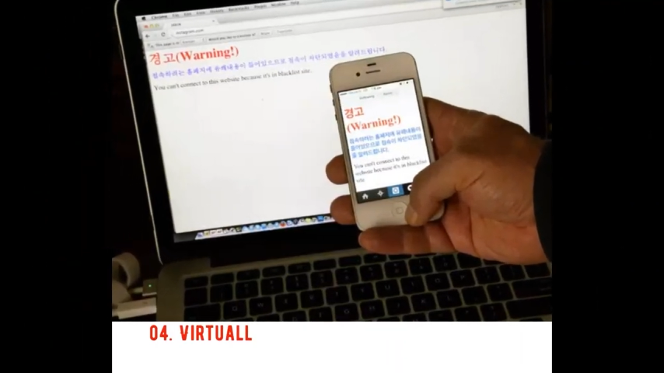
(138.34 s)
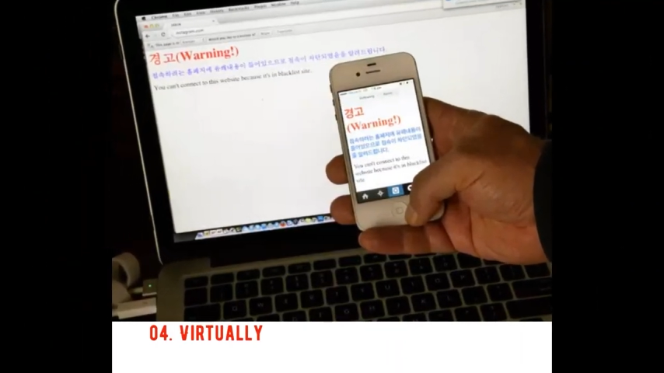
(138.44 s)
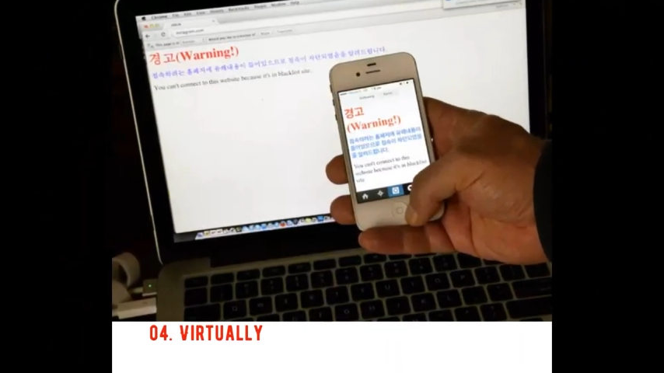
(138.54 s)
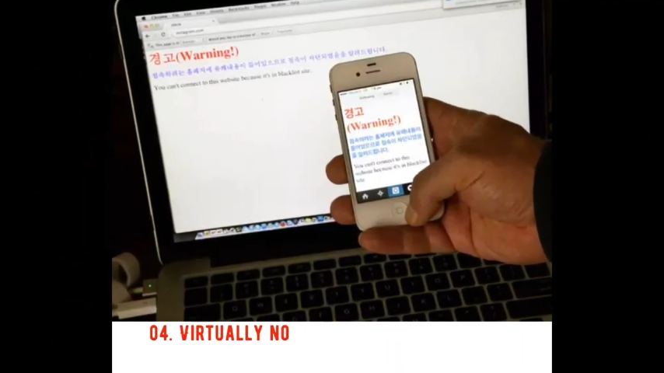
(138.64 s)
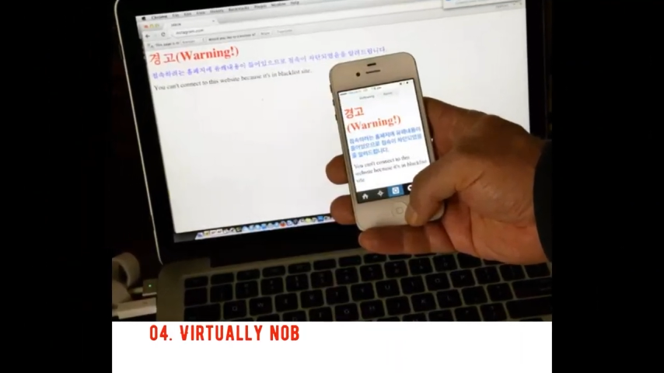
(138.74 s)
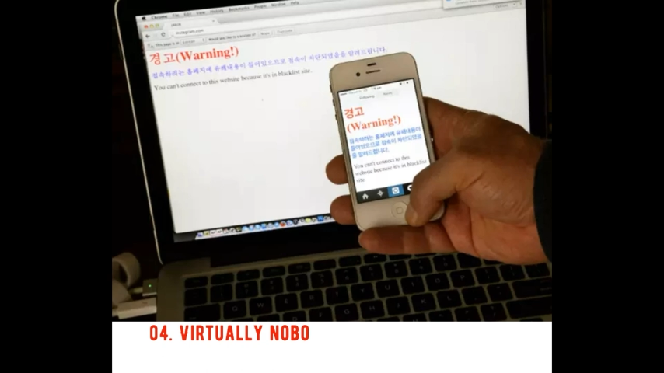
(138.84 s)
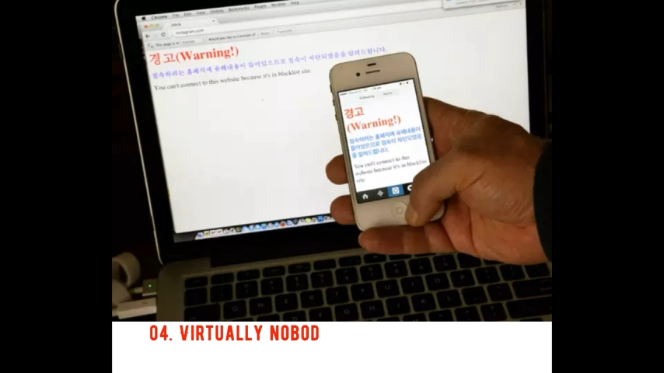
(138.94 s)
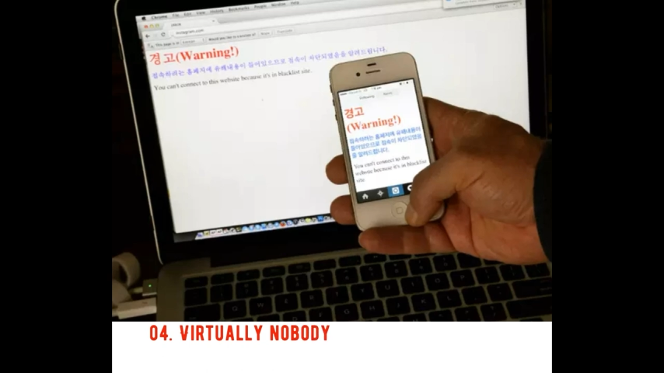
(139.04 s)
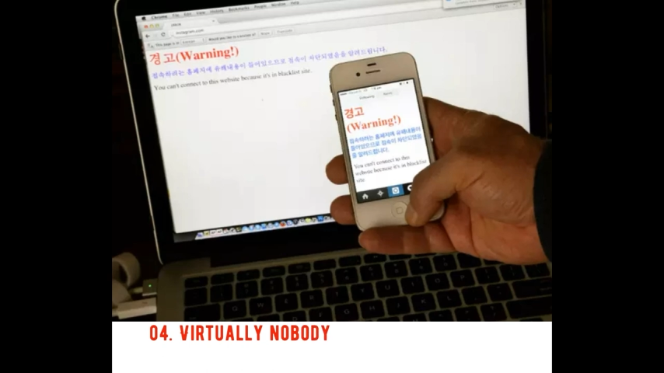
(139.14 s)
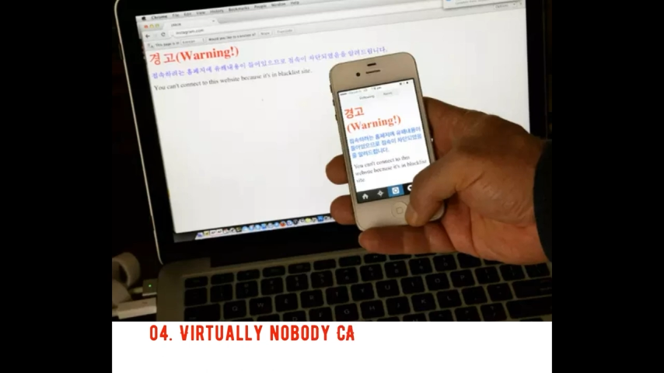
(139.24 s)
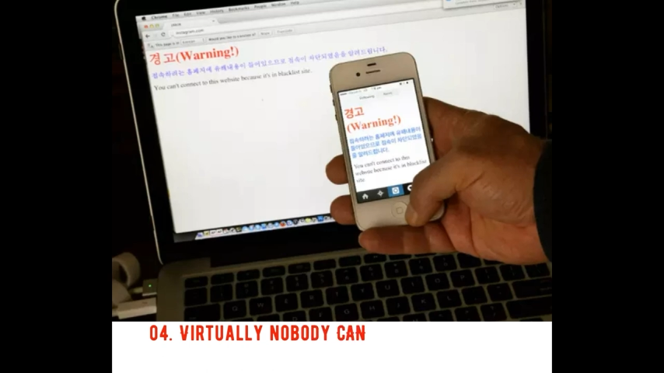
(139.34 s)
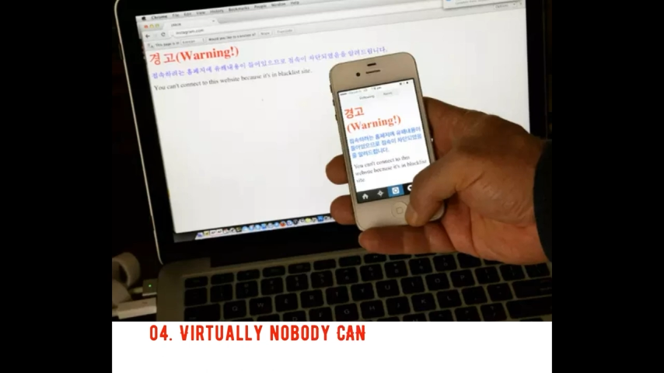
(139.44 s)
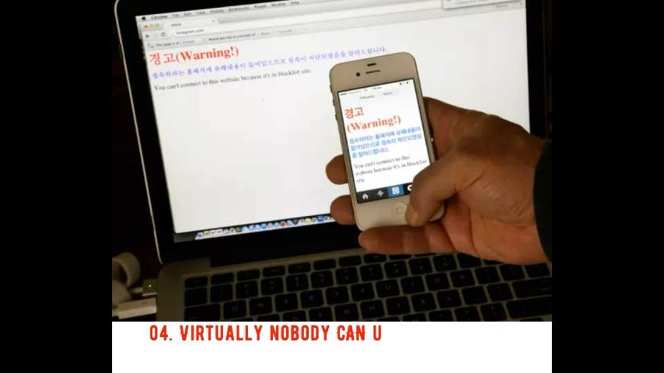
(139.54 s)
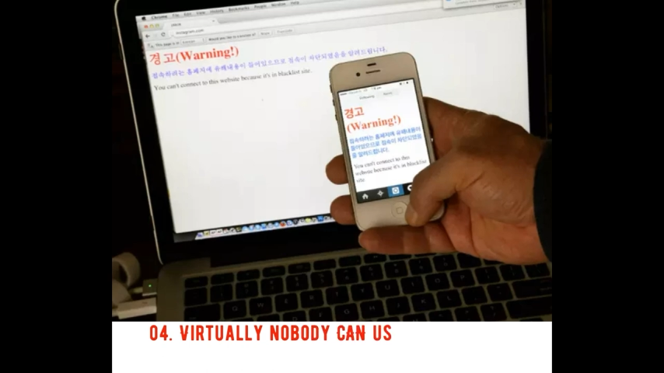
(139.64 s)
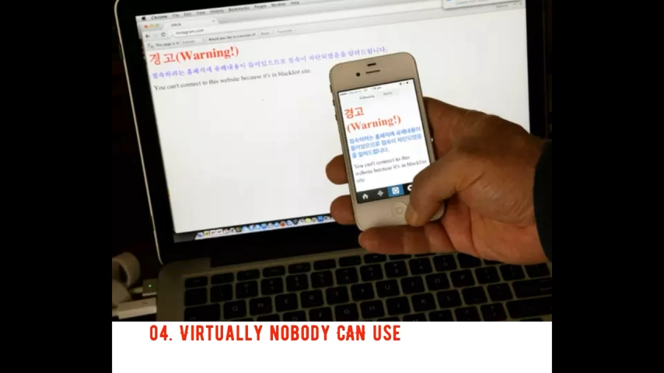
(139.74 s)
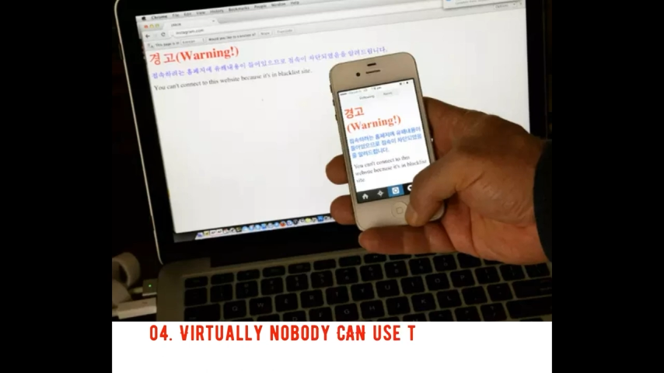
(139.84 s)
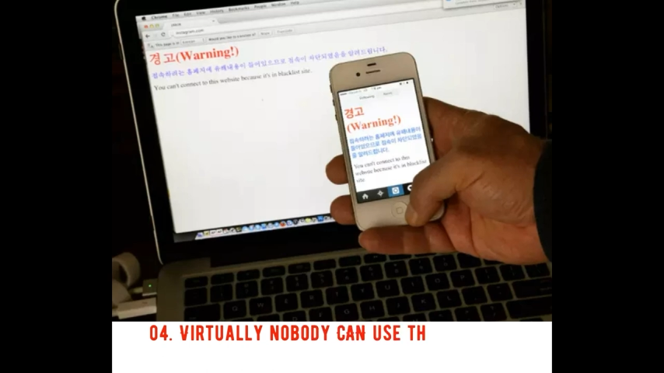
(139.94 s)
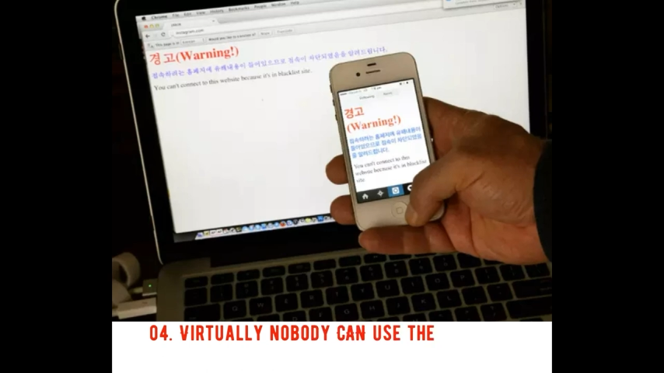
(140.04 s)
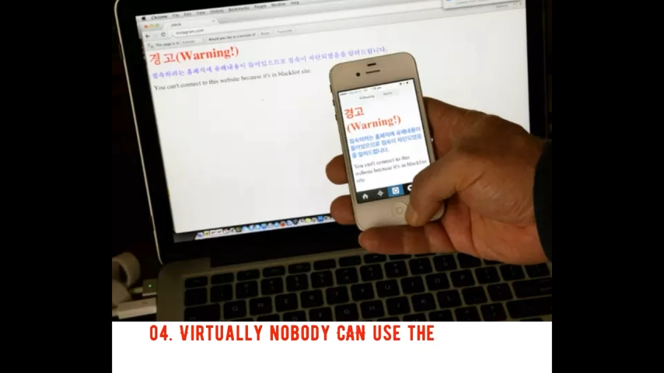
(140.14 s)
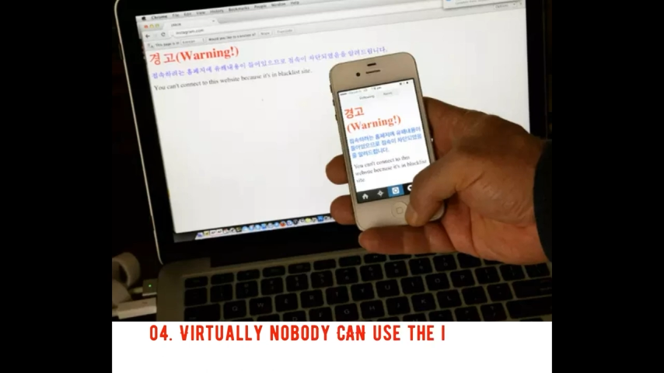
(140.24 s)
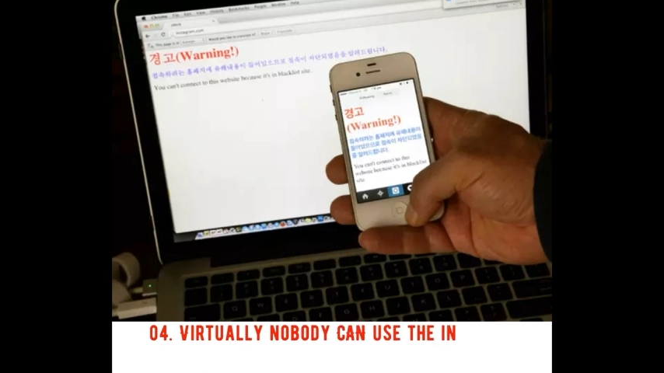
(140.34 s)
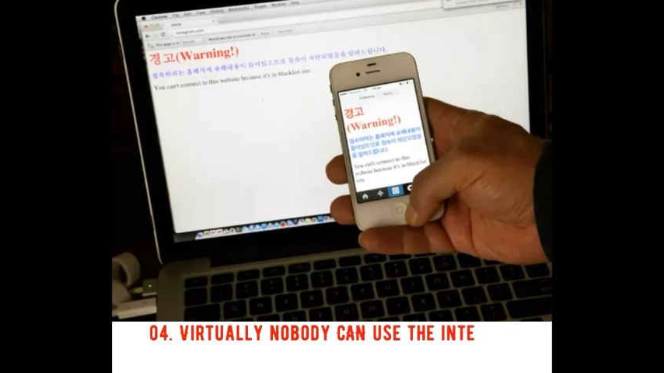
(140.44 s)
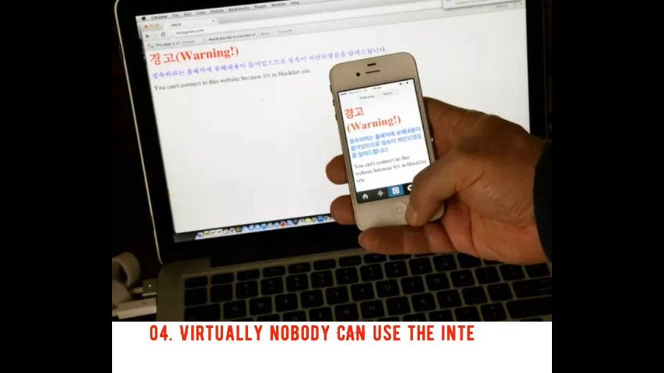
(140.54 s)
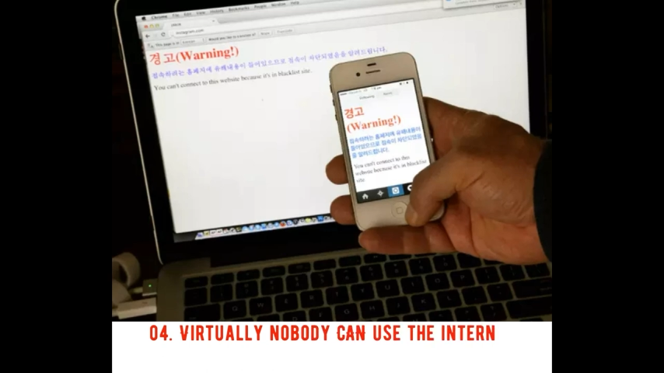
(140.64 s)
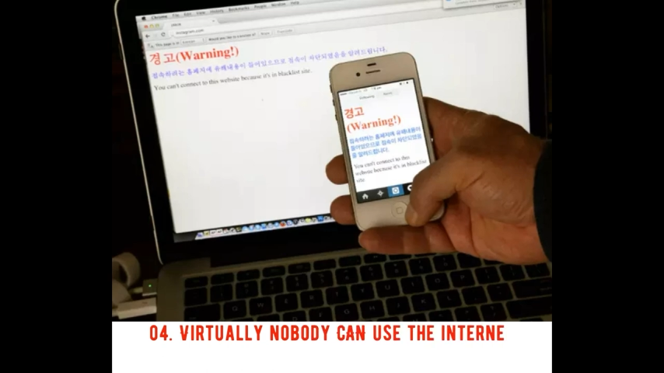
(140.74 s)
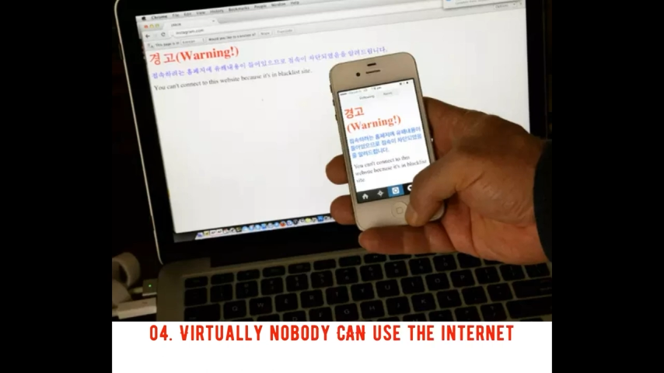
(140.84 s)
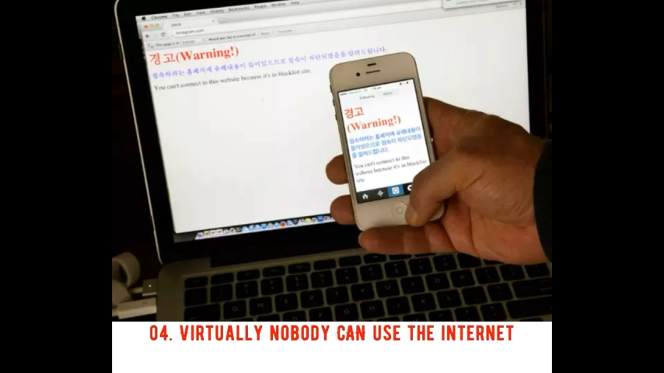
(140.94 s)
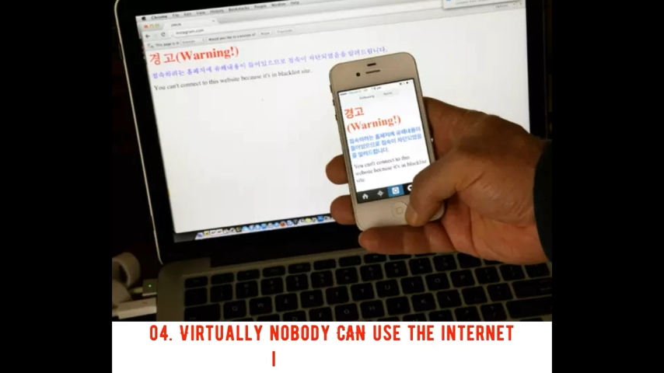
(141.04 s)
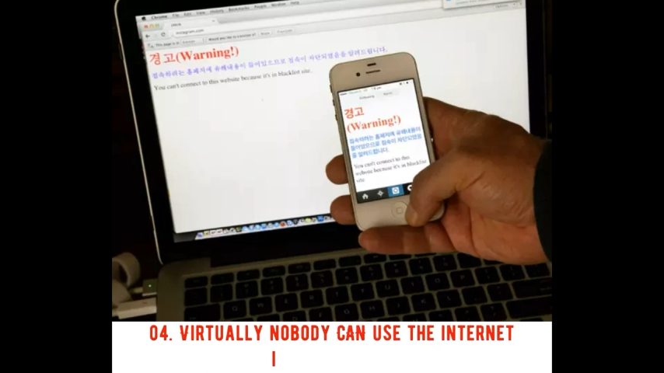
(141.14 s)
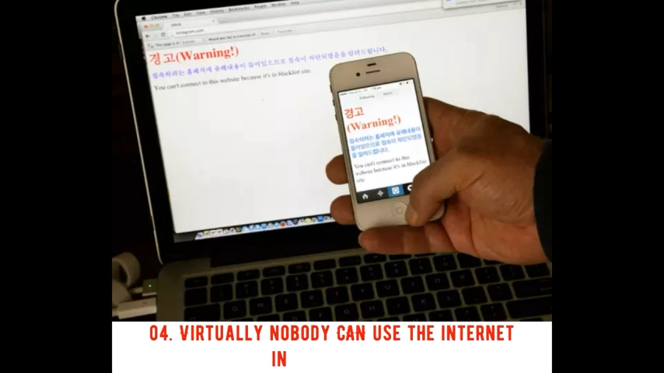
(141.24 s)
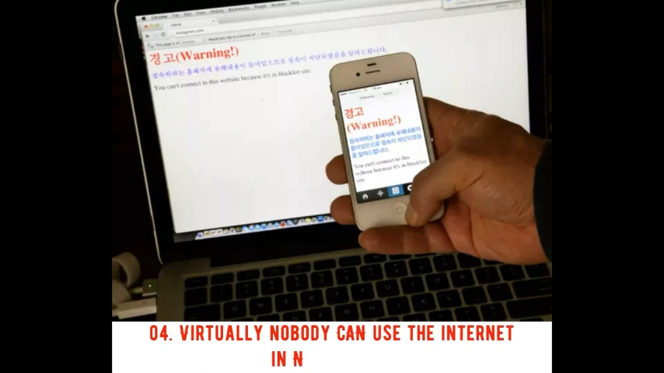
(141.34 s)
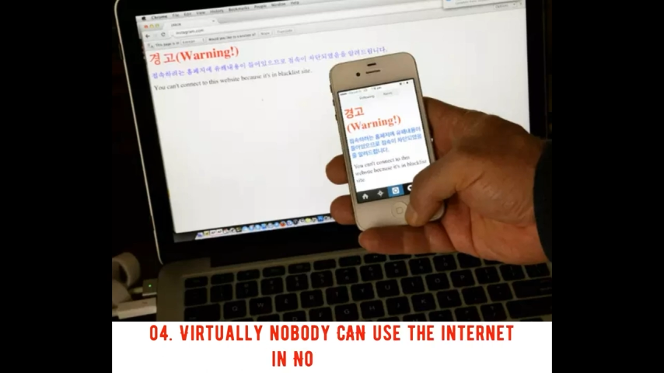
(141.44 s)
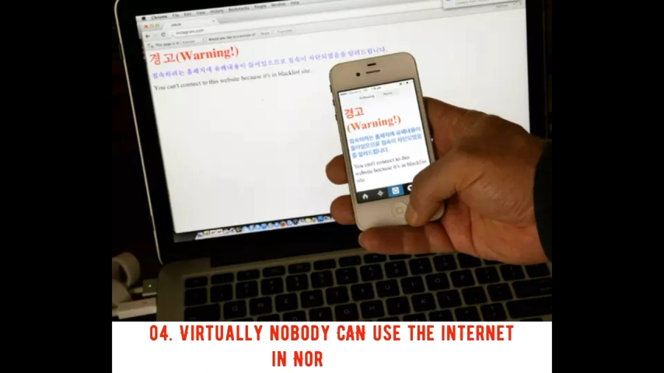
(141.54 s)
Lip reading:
(no speaker visible)